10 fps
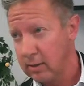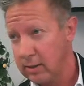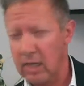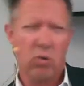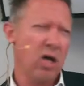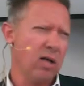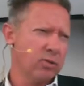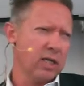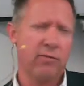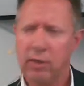And say, well, I'm
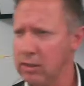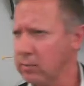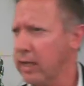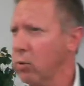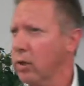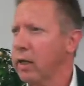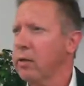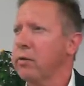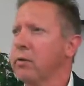saved, it doesn't matter what I do.